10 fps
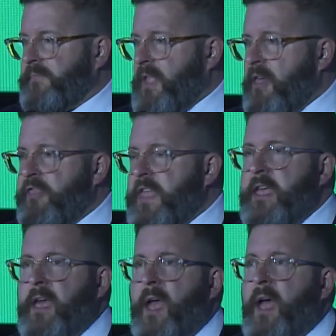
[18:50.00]

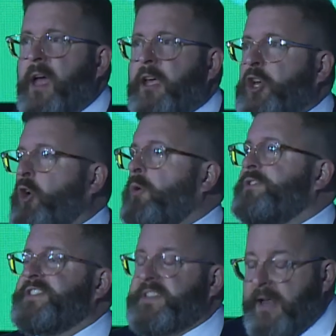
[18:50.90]
The
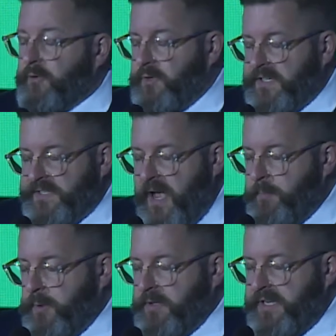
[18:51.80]
gold standard
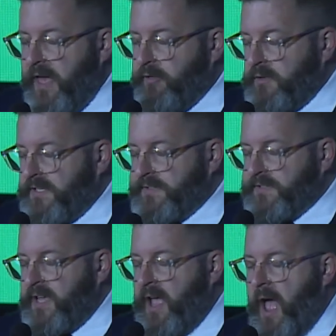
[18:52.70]
example in
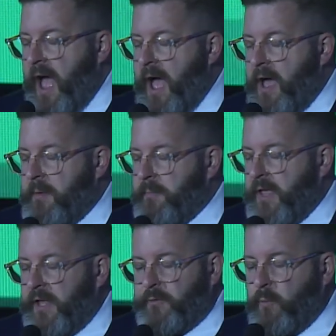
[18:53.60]
Netherlands um,
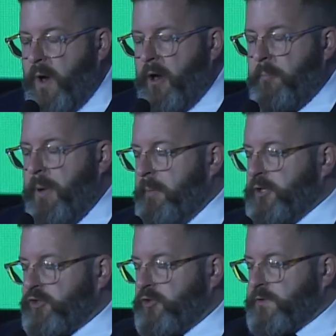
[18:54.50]
is where
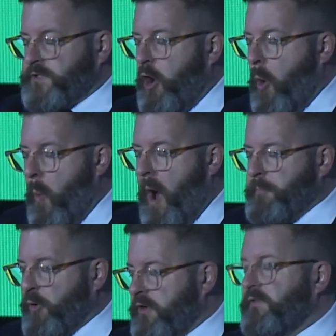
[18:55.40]
publishers
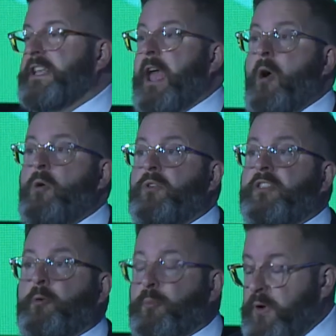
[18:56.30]
cooperatively own
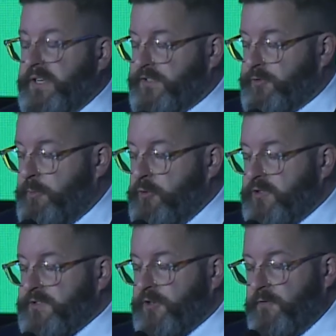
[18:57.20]
their print
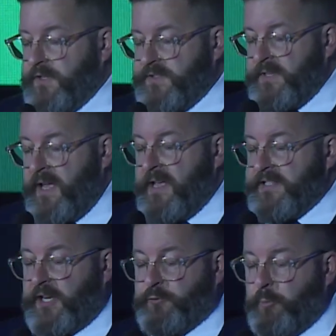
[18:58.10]
distribution service,
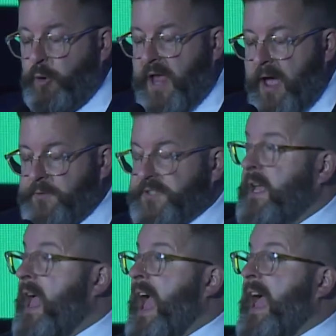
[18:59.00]
Central Bookhouse,
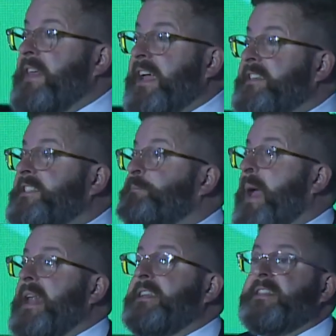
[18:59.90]
and they
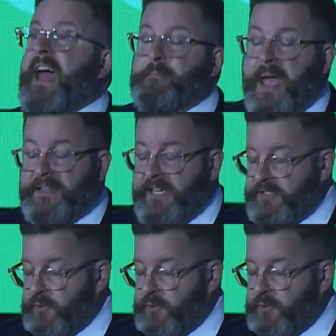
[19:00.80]
expanded that mandate to